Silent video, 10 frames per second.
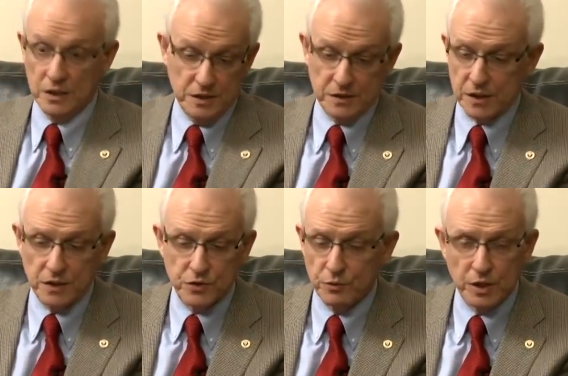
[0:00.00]
It's a
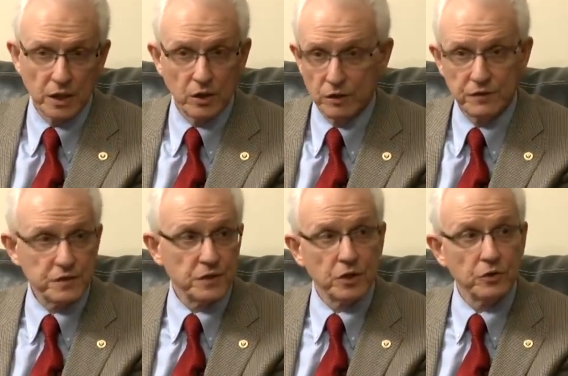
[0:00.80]
country with a lot of
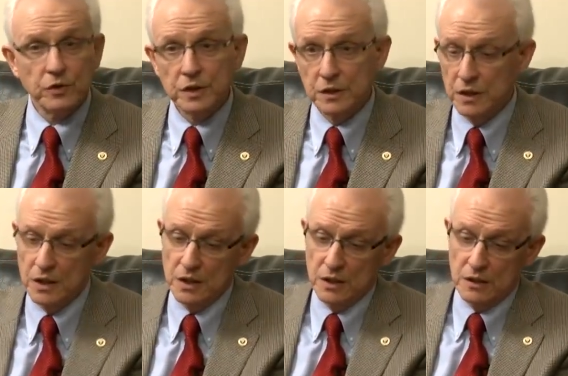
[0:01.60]
insecurity.
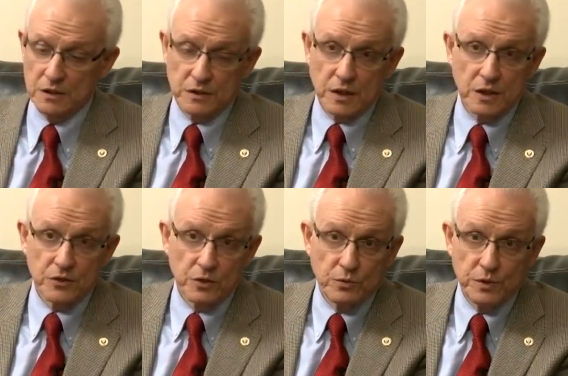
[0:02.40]
It's a
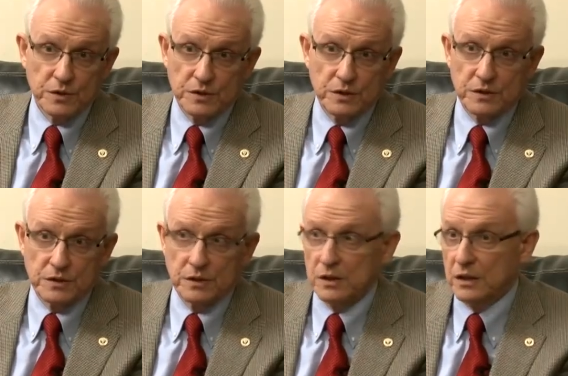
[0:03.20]
country which
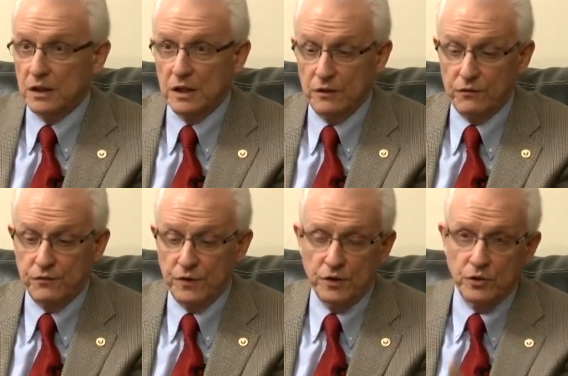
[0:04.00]
is, uh,
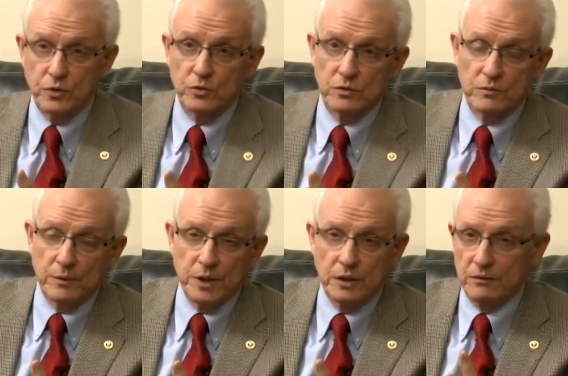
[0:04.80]
if uh, you,
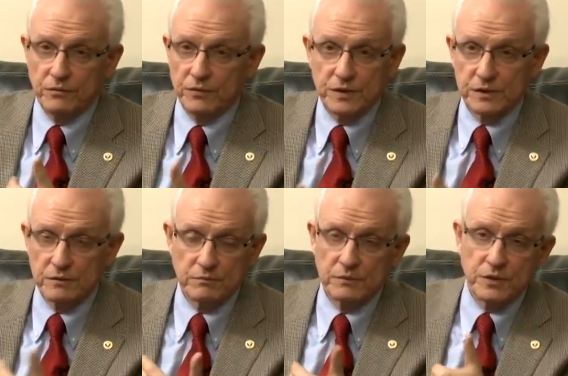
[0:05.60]
I mean, if uh,
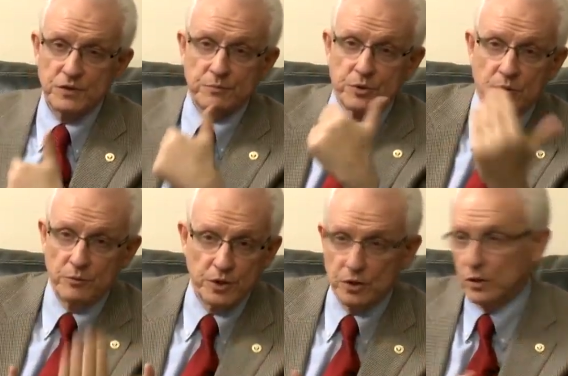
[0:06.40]
there is a
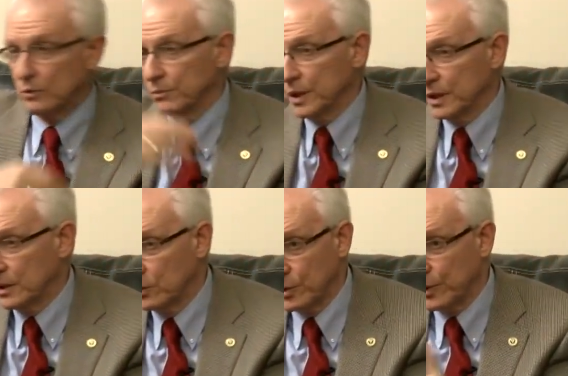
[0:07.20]
problem with Colombia or